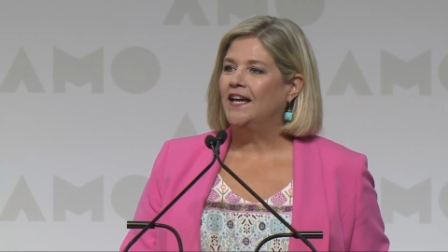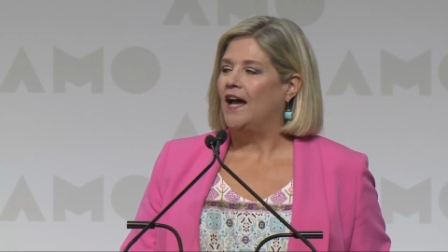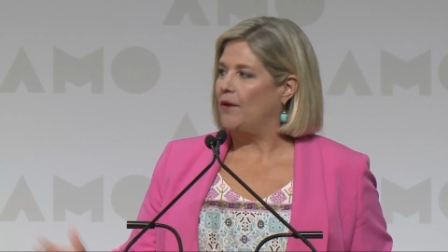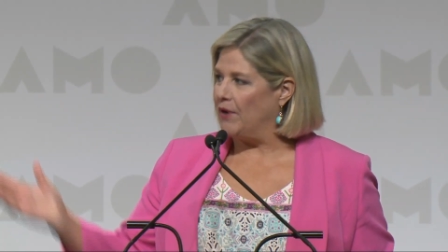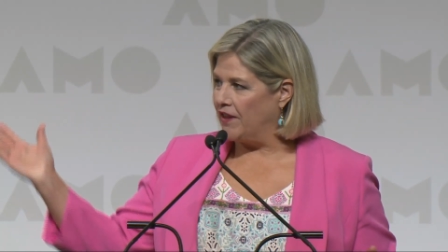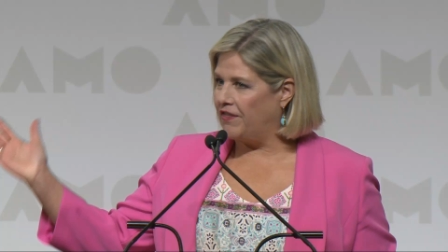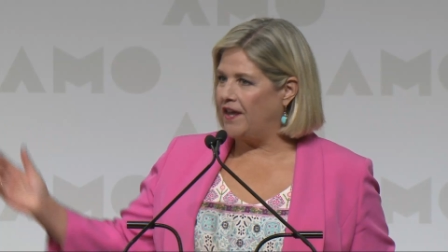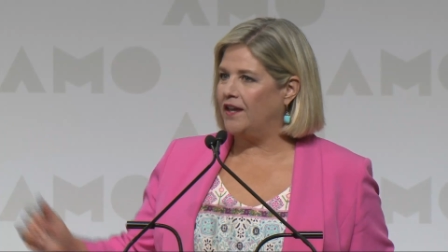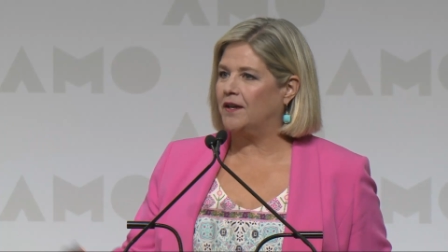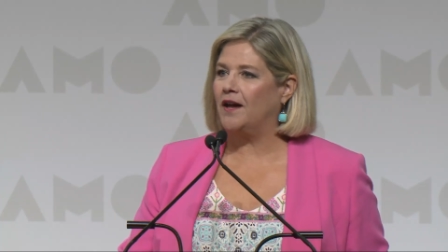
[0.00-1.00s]
I want to
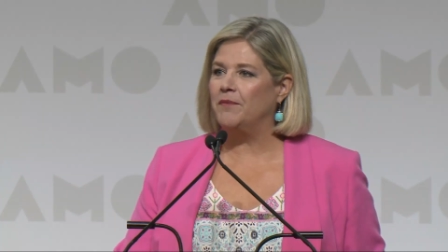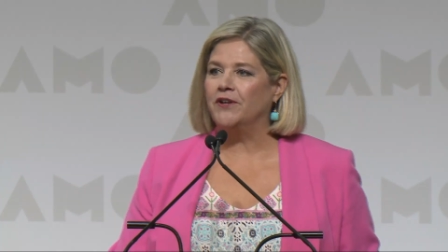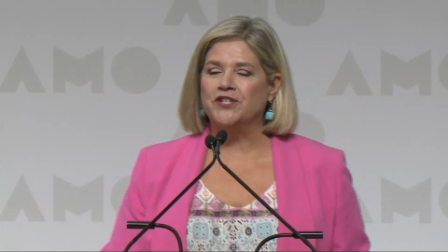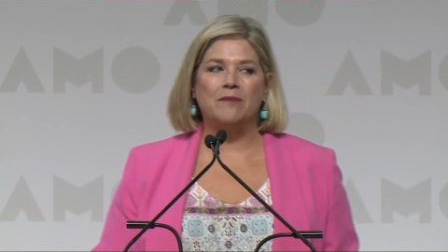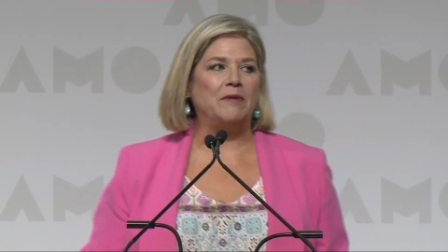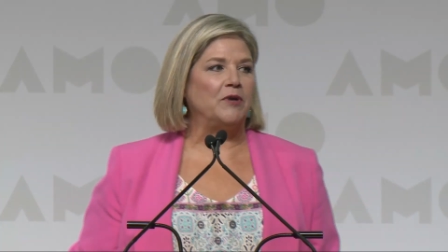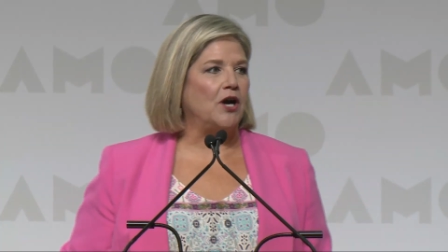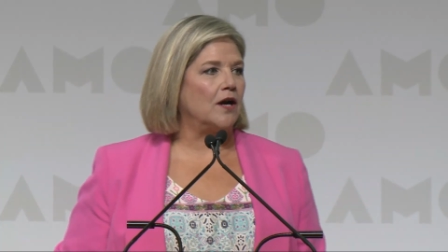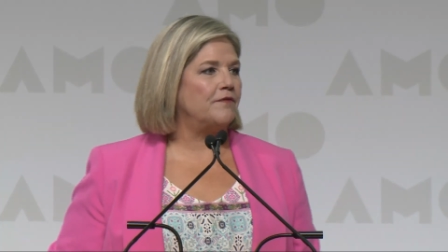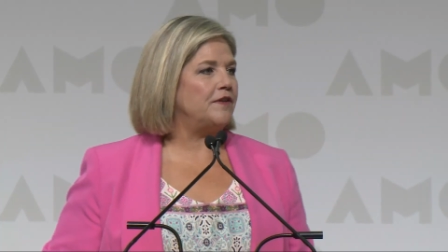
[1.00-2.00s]
thank Mayor Jamie
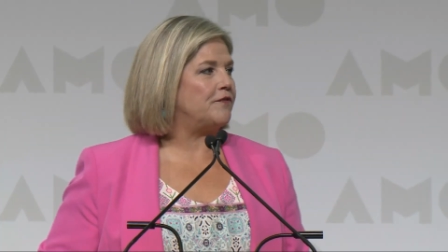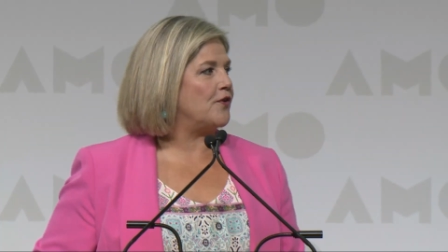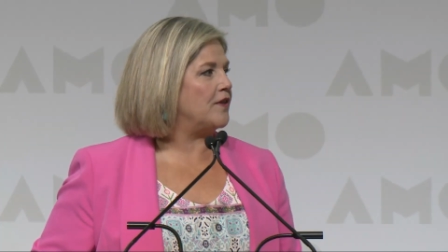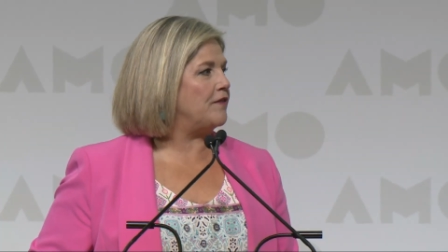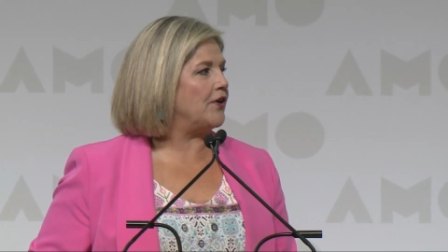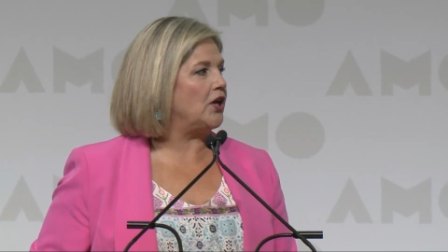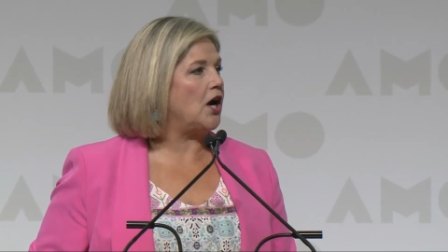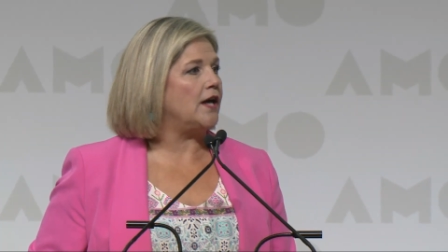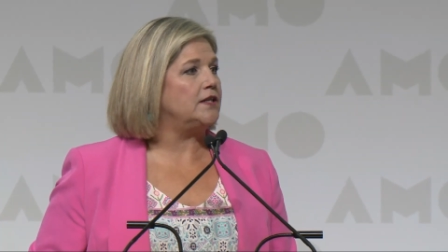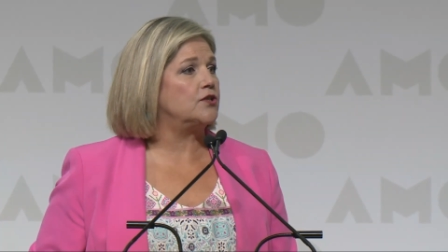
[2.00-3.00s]
McGarvey for the very
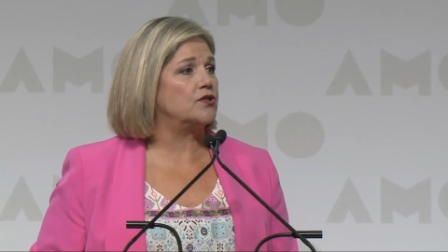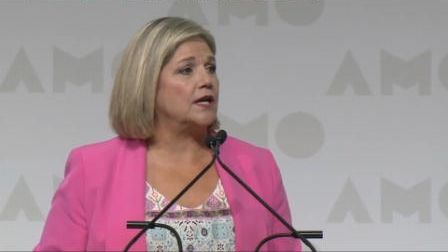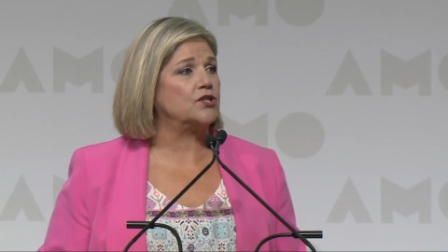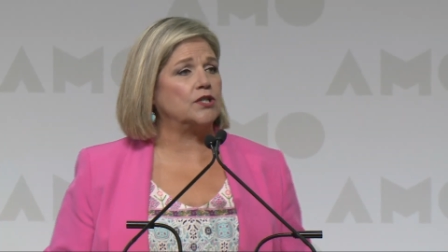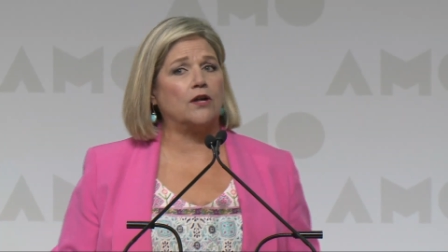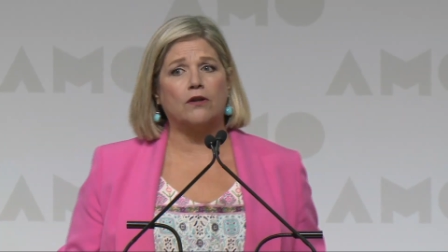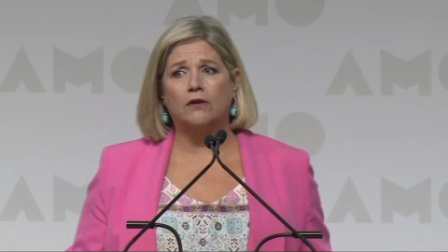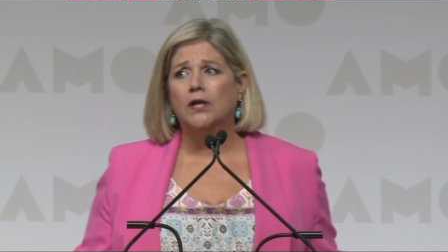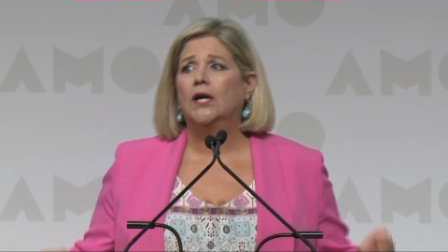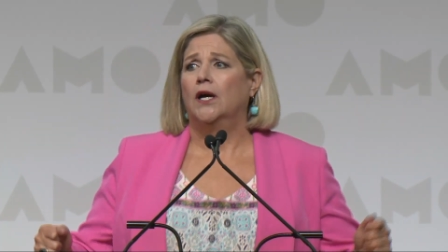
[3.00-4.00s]
kind introduction, although
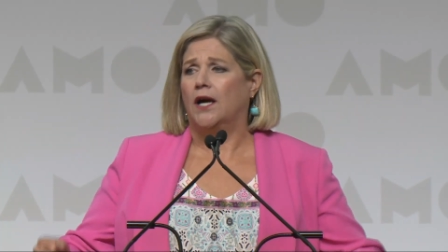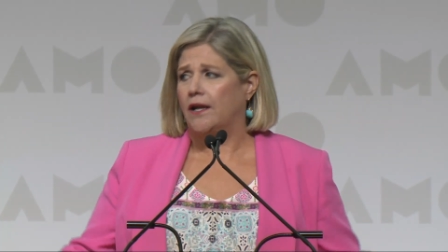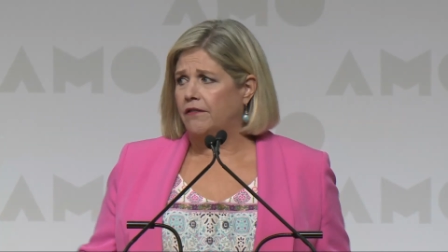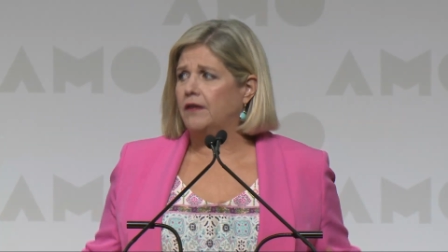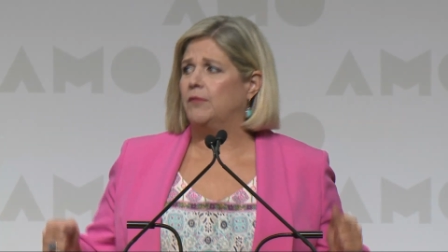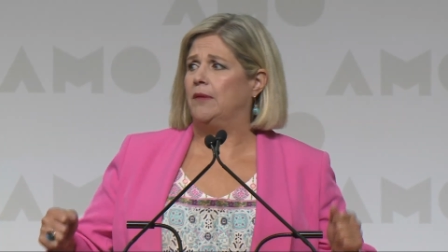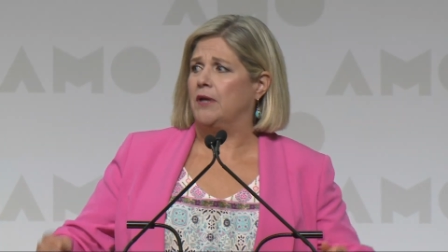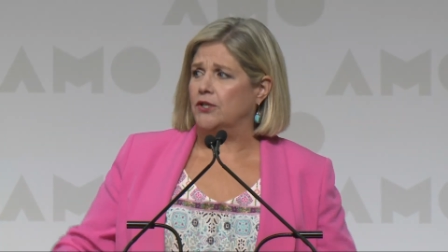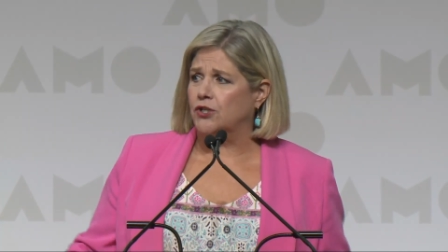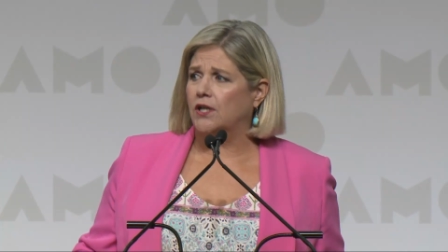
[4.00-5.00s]
I kind of think maybe
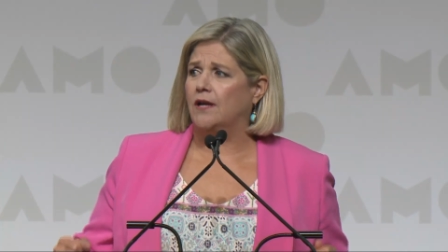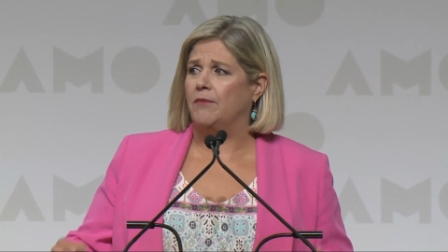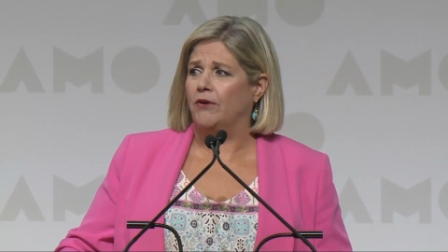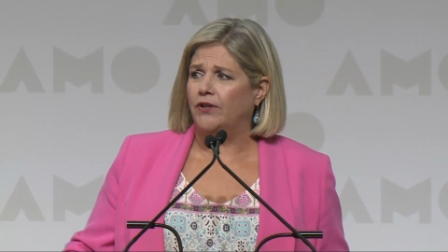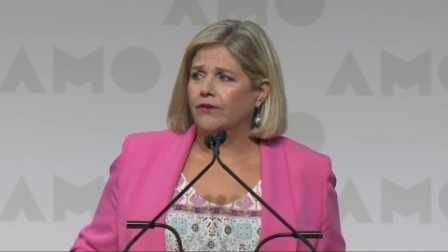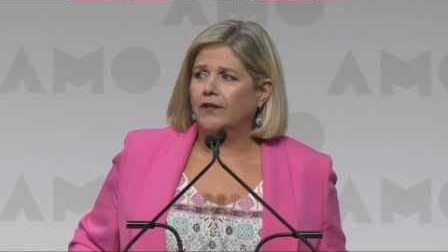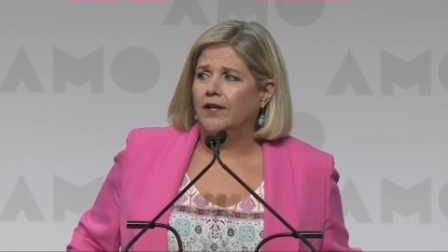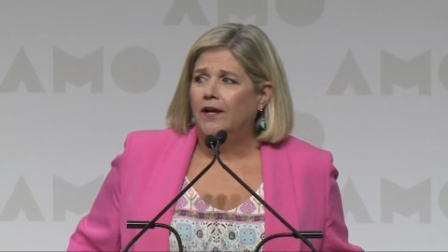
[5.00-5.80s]
I should have come out here in